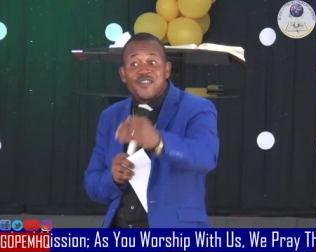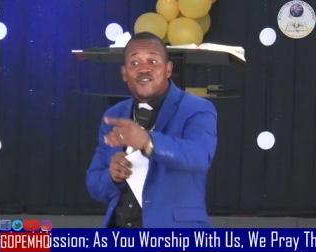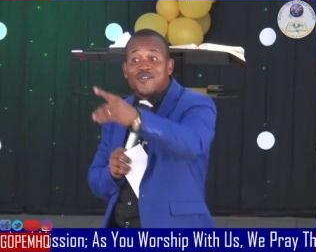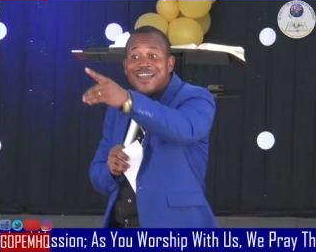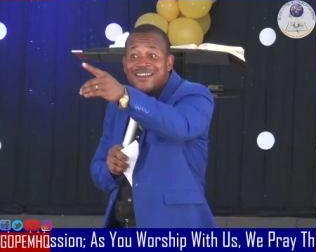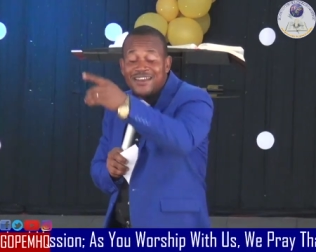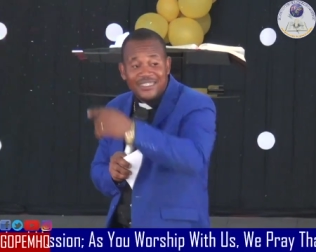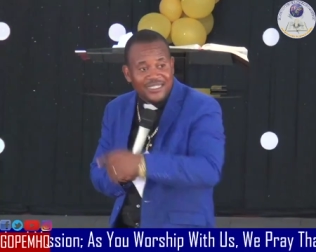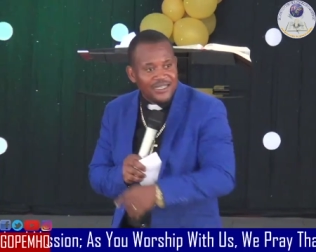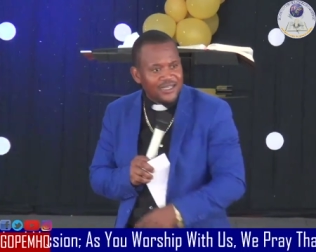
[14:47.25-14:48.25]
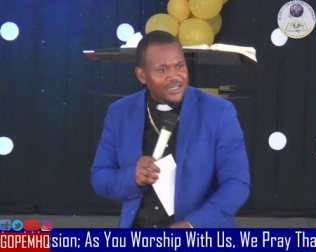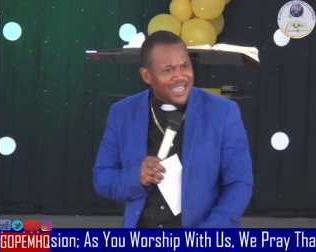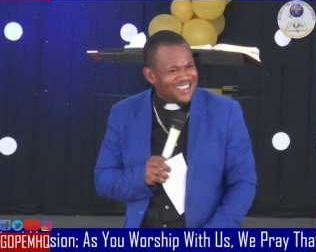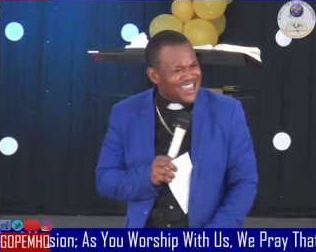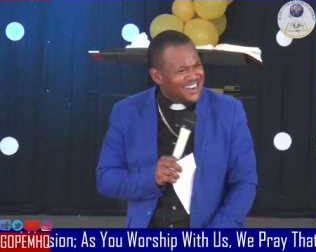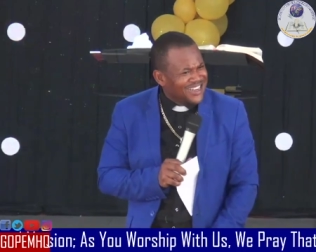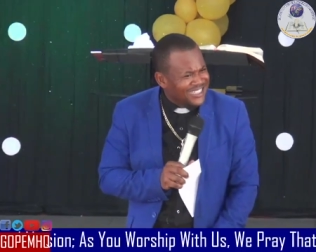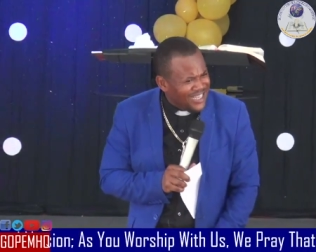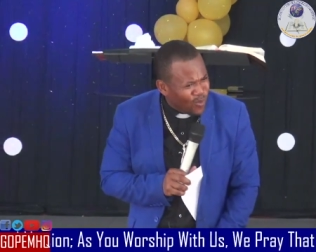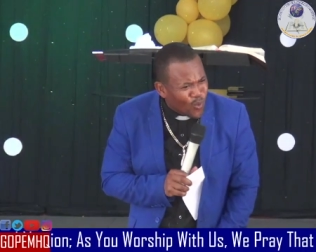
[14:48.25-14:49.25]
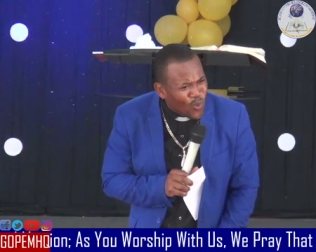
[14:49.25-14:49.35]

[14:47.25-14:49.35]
on Adeniji. I said, Adeniji, oh.